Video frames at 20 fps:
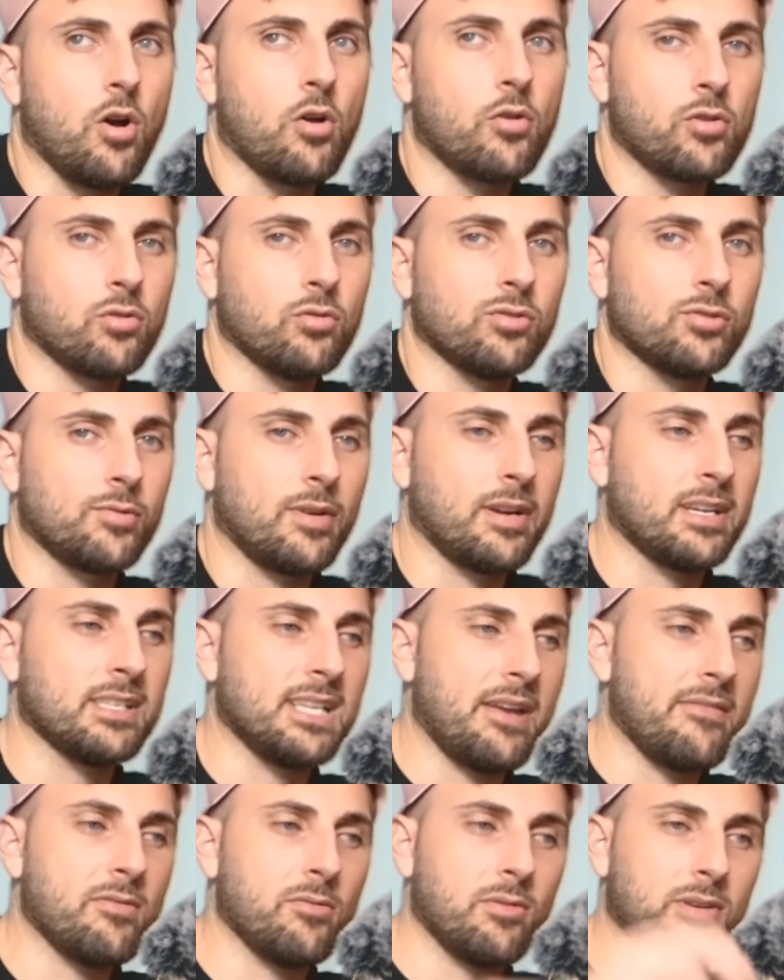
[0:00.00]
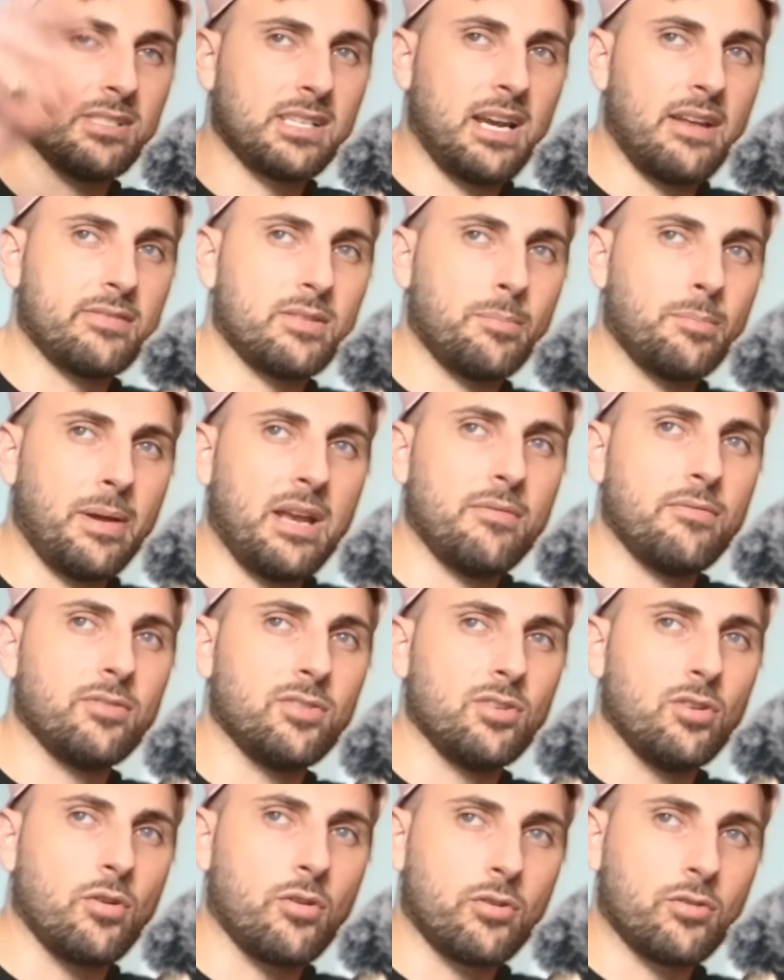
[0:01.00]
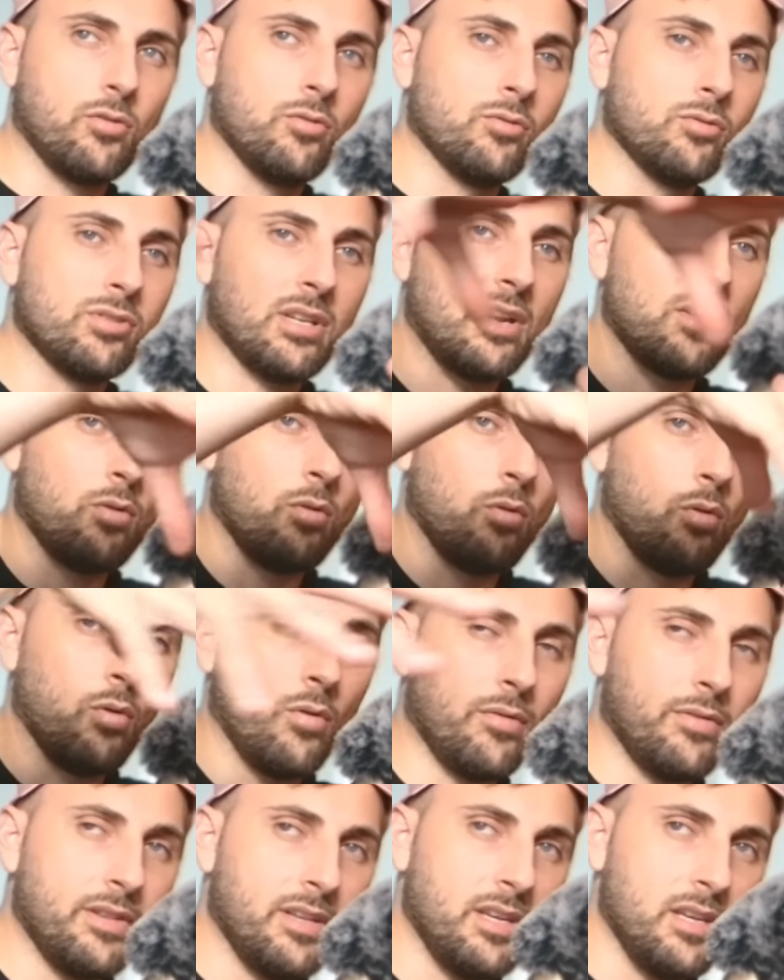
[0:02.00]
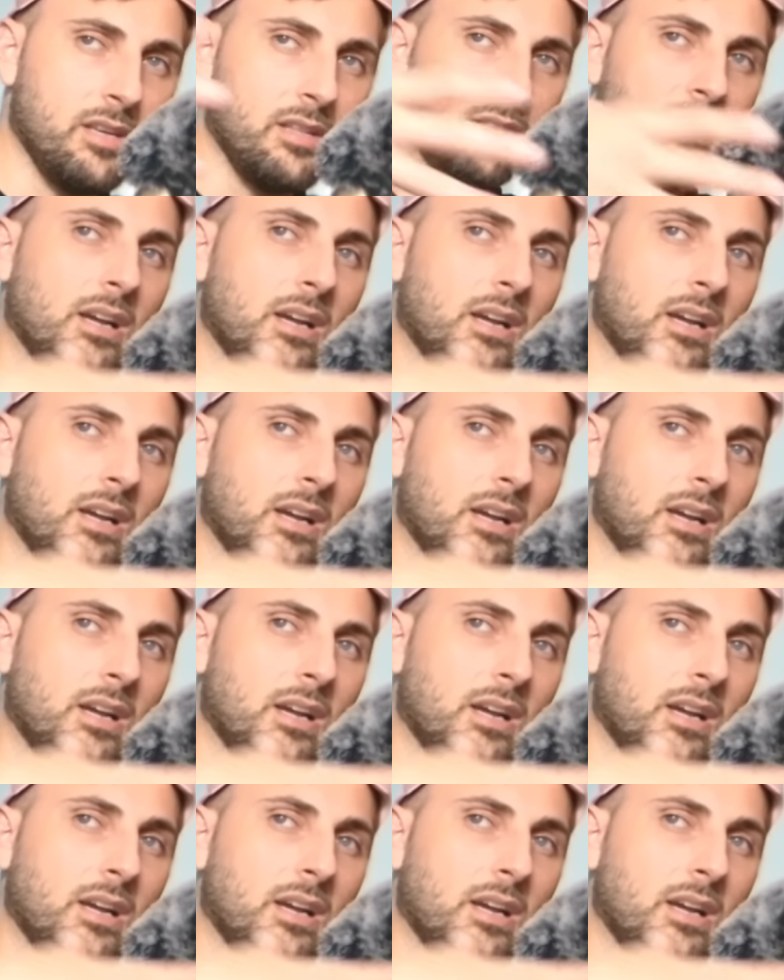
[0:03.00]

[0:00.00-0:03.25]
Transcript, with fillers: Oracles, right? Because everyone's going to have to pay for the oracles and all the